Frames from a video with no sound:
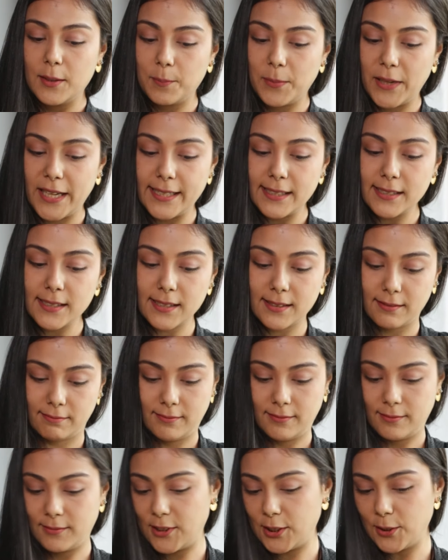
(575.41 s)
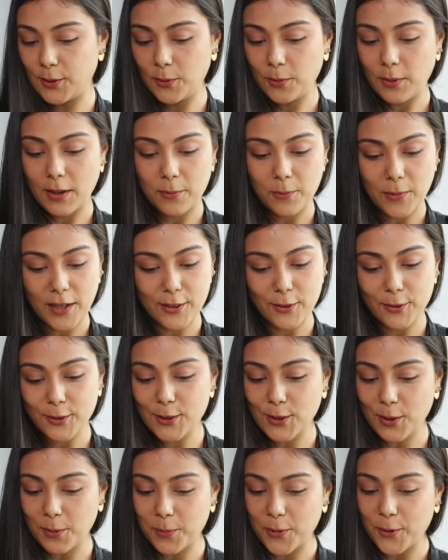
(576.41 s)
Place 2 and 1 on
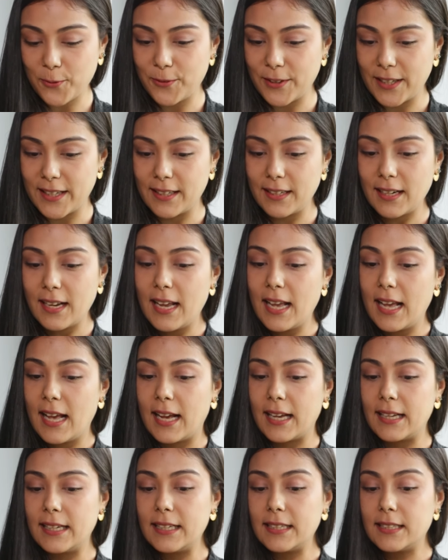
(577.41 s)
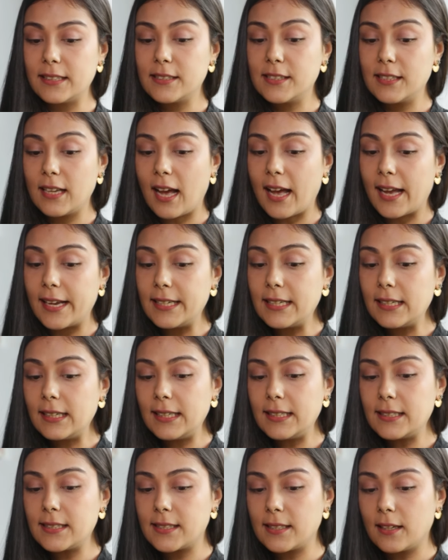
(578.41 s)
top of it, and it is
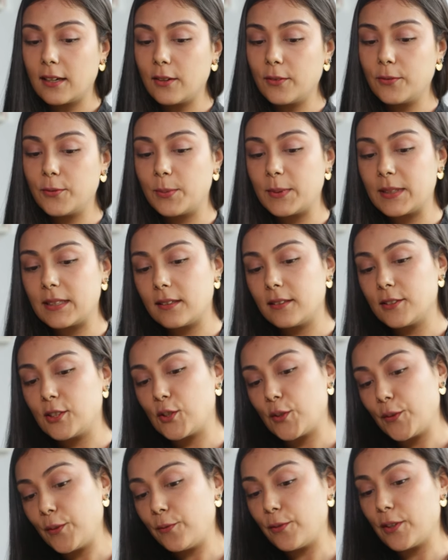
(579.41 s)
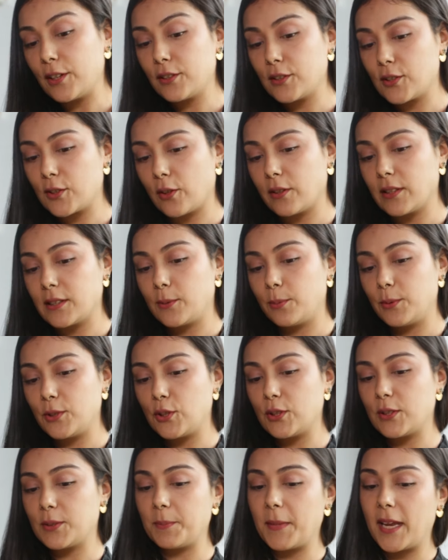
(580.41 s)
ideally served with a chung fung sauce,
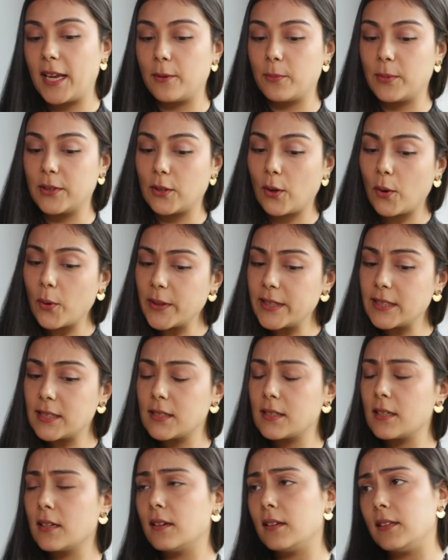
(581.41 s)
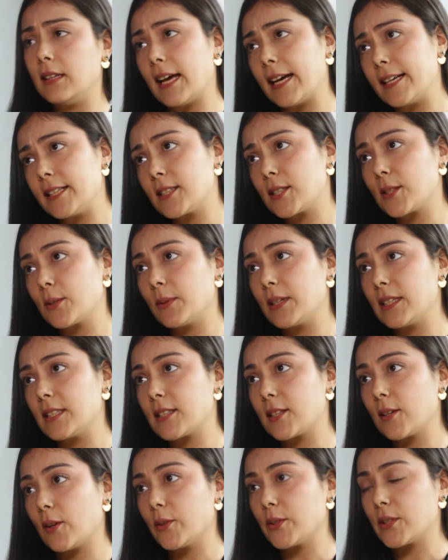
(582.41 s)
which is made with oyster, light soy
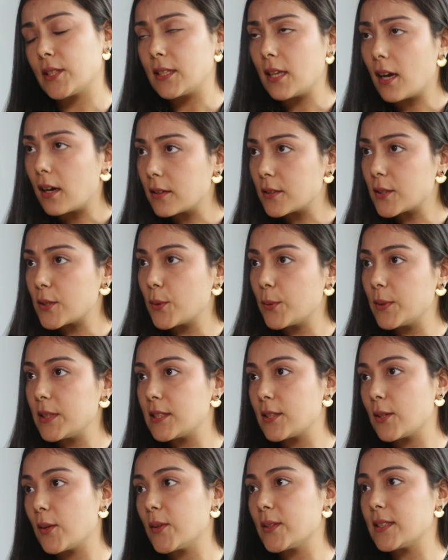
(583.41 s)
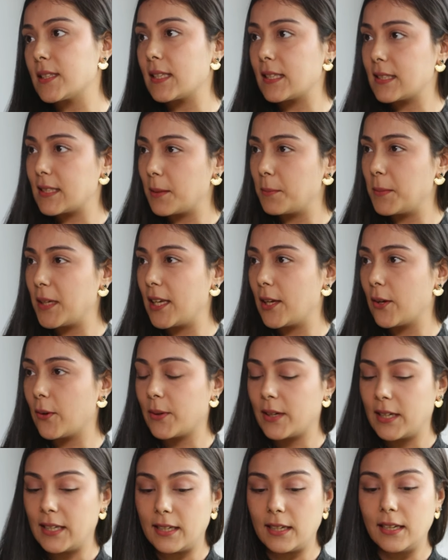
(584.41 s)
sauce, dark soy sauce, sesame
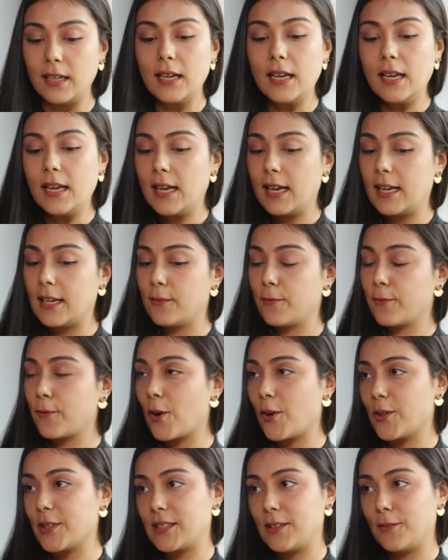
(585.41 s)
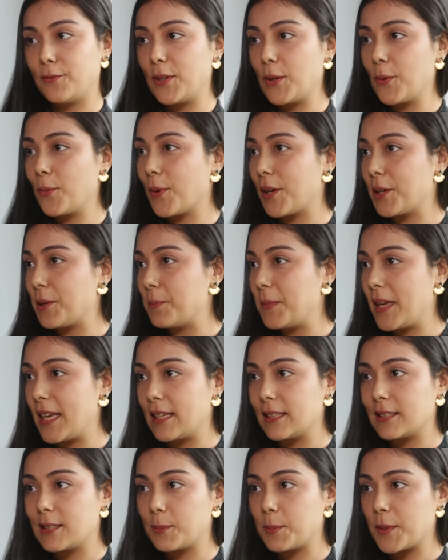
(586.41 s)
oil, and of course if you want to
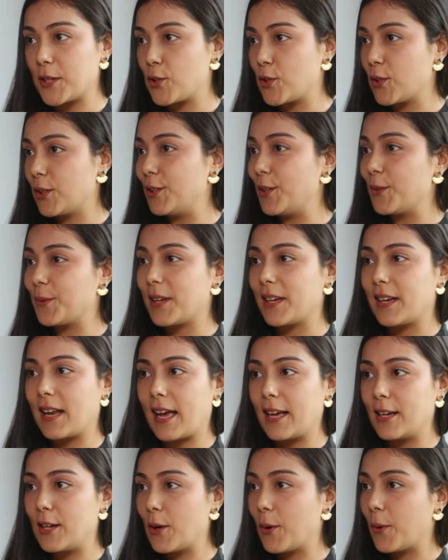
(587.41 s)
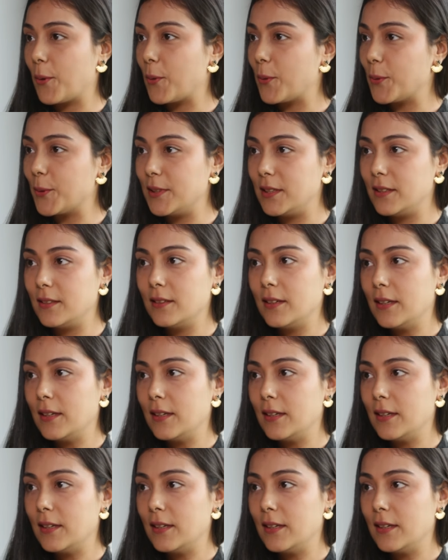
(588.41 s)
make it special, you can add your own